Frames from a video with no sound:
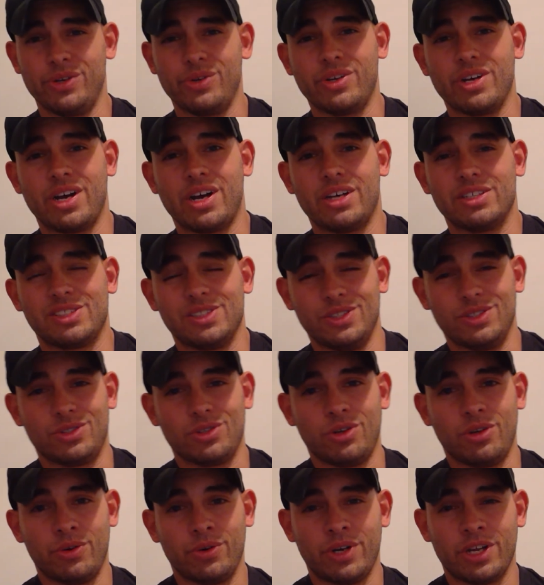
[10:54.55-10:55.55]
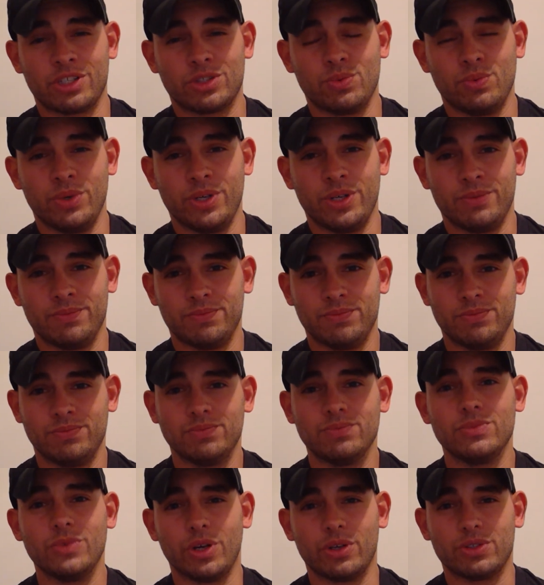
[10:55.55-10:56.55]
you guys, and until next week,
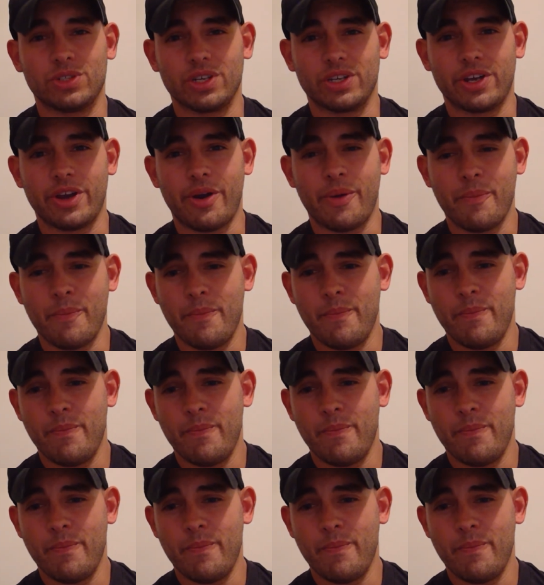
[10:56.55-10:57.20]
y'all take care.